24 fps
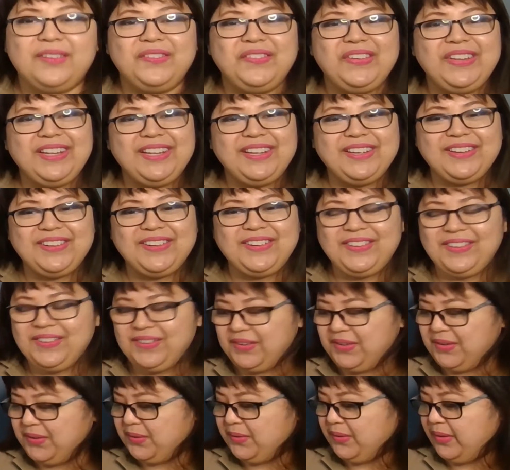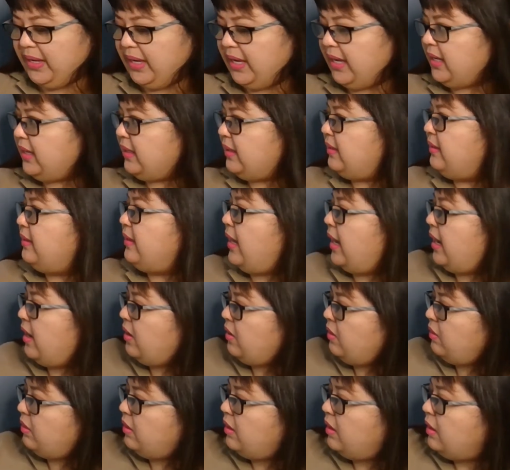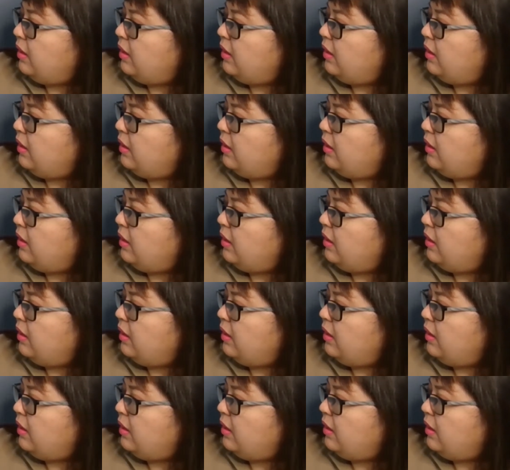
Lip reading: we go. And now,